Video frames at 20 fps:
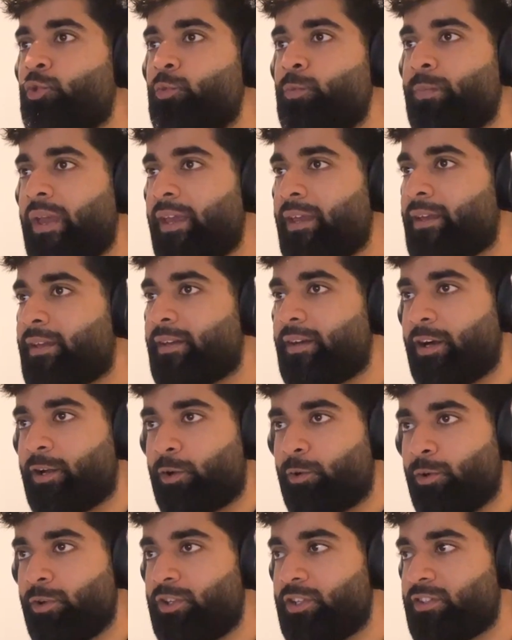make a
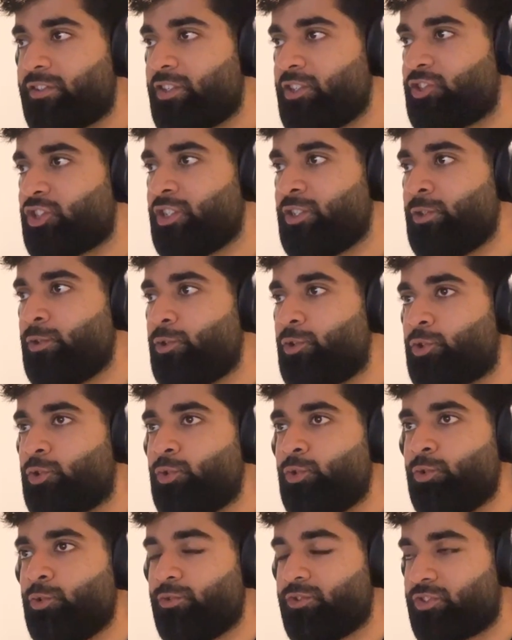good decision
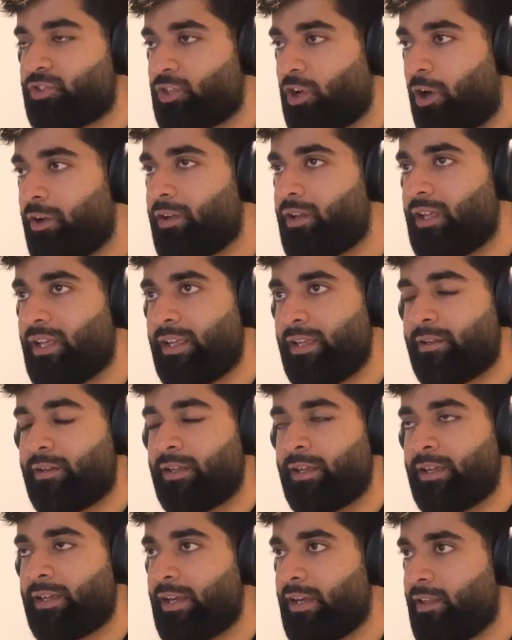to start
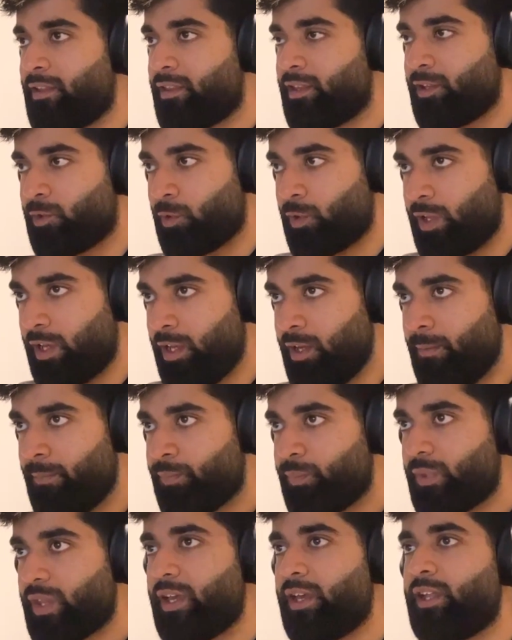eating healthy today,
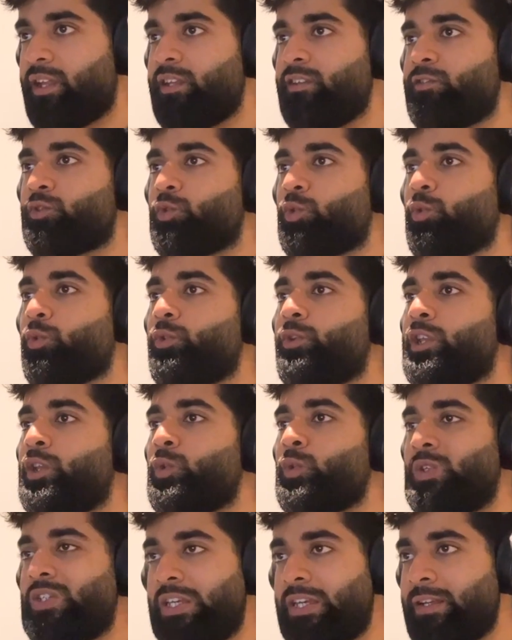it is going to
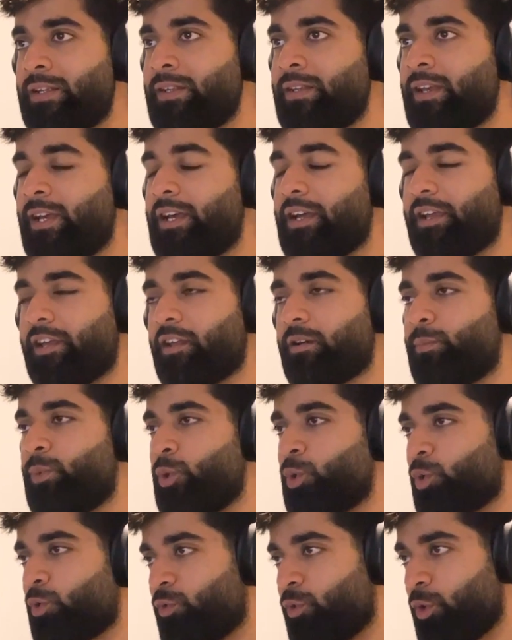yield in a
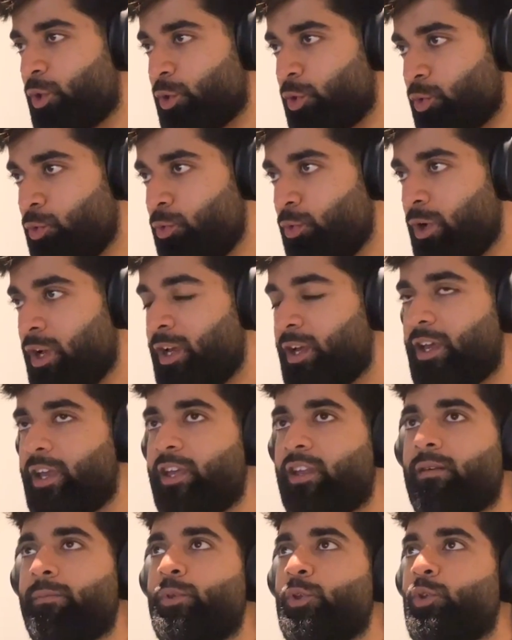beautiful you,
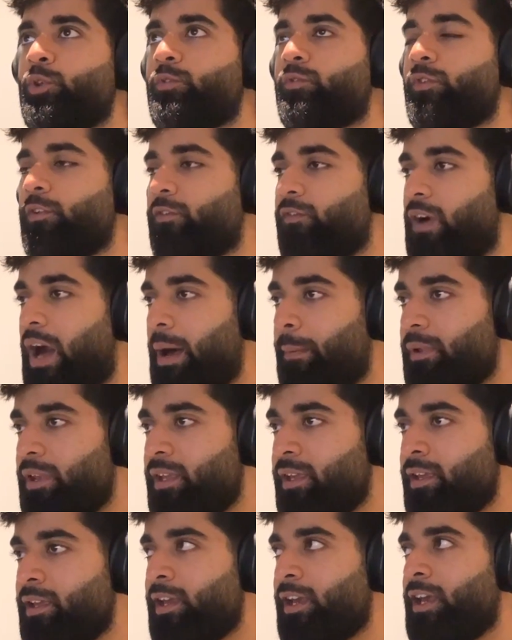in a beautiful
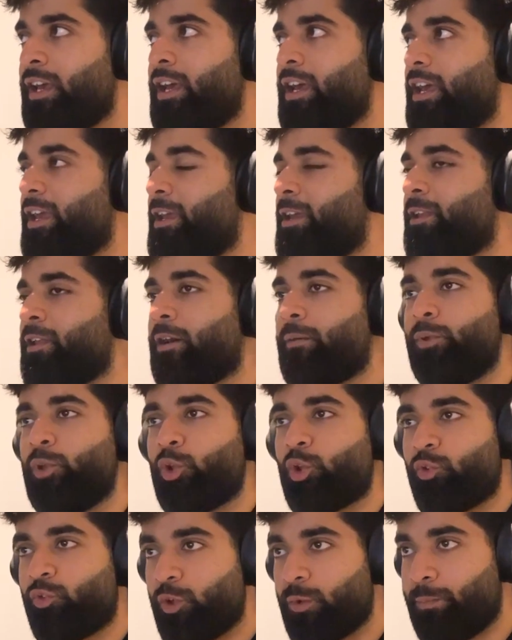family, in a
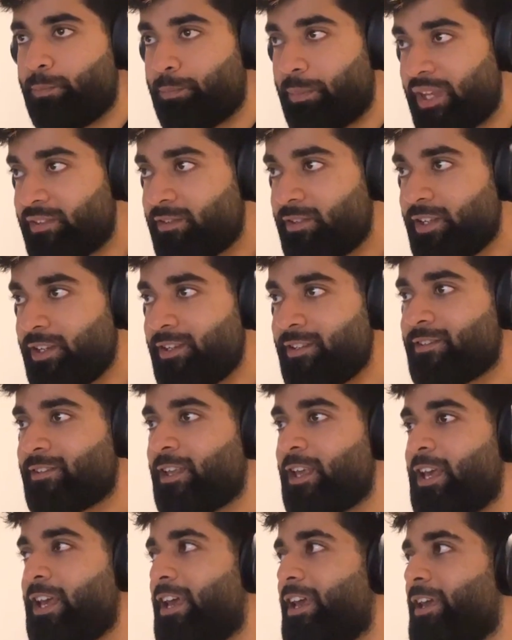beautiful business,
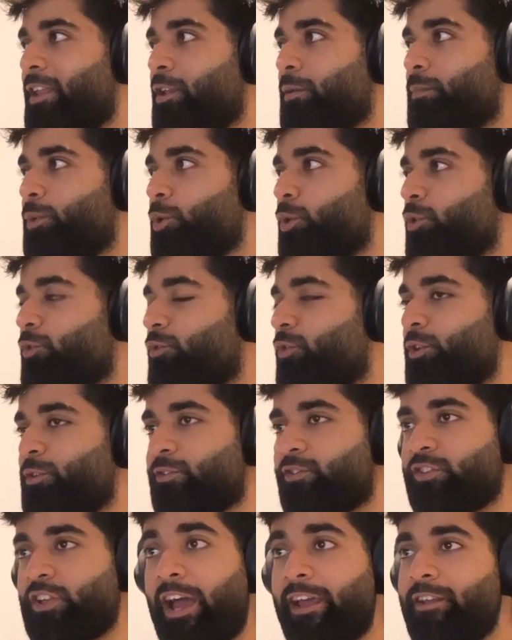in a beautiful
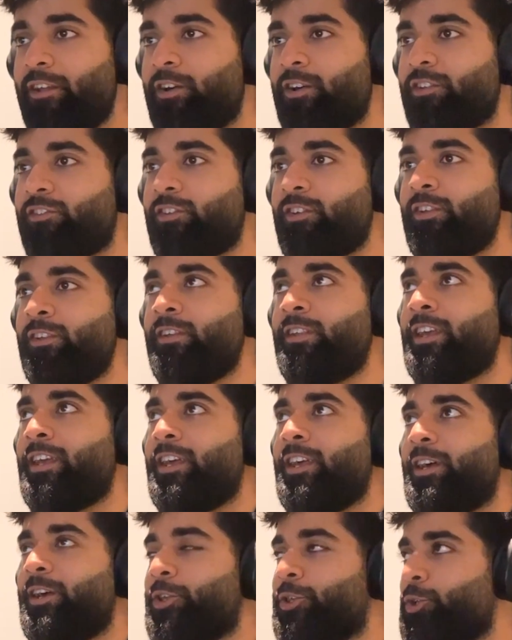side hustle.
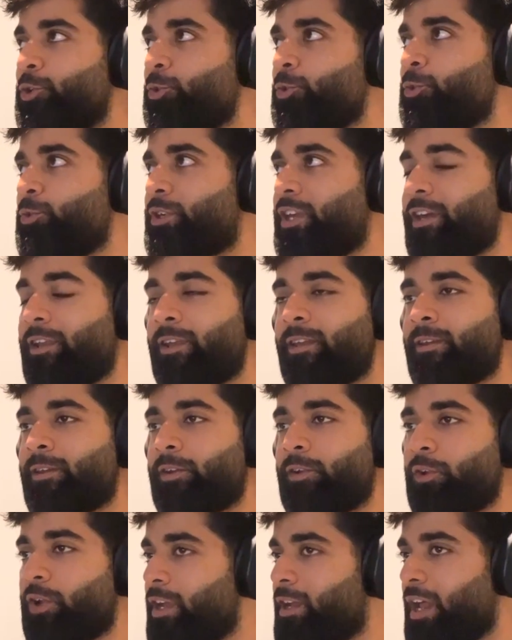You getting
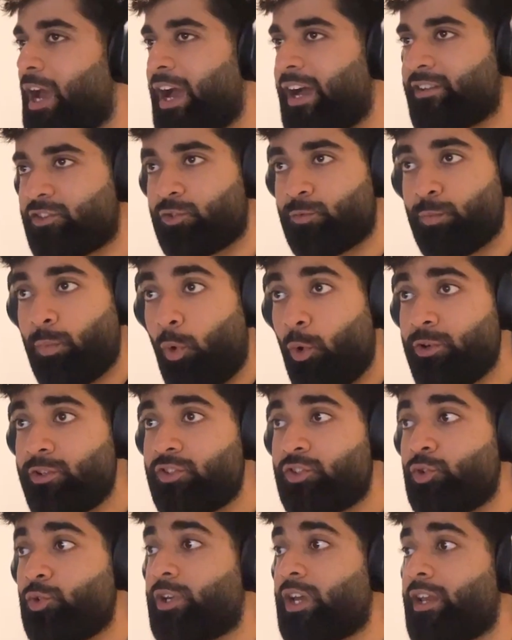great at
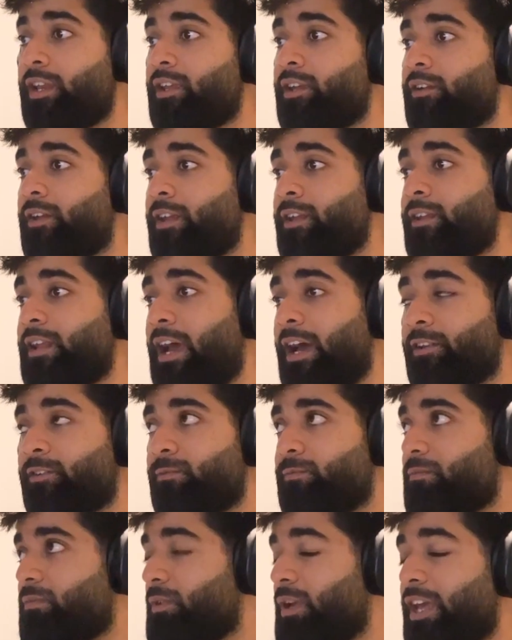sports, you getting great at
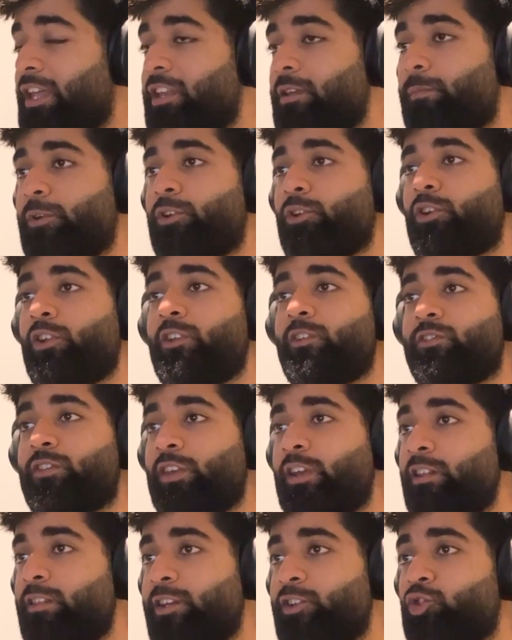any particular
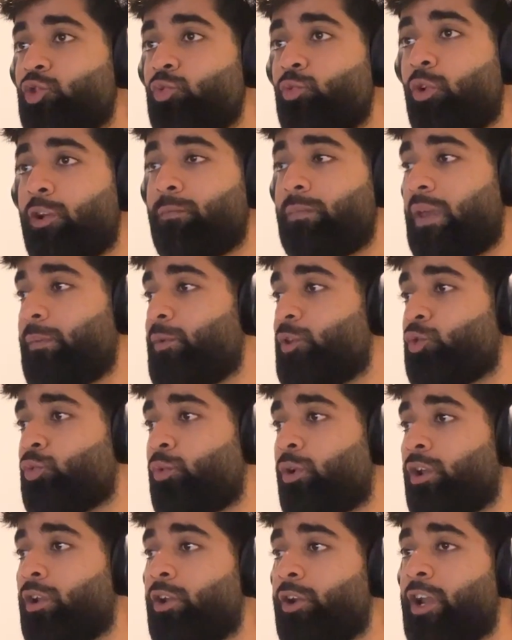skill that you want. Maybe you
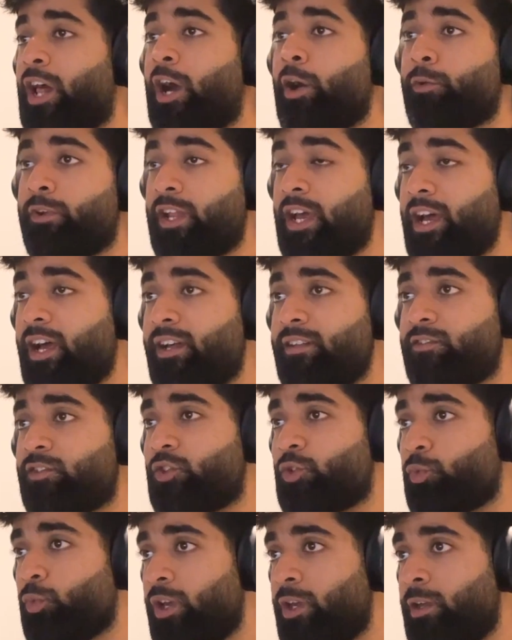want to learn how to dance,
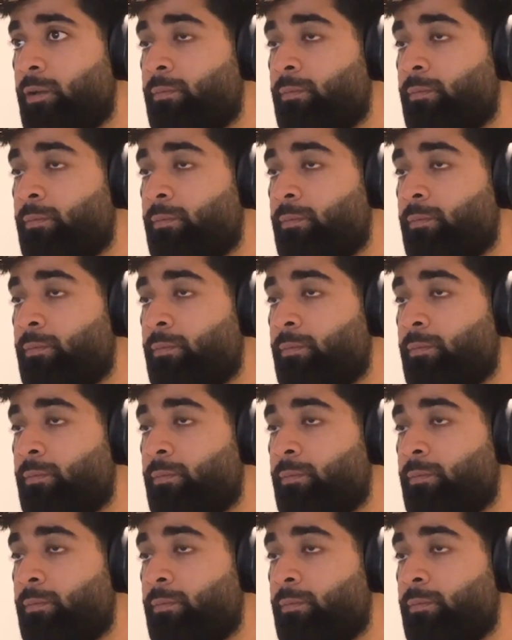swim,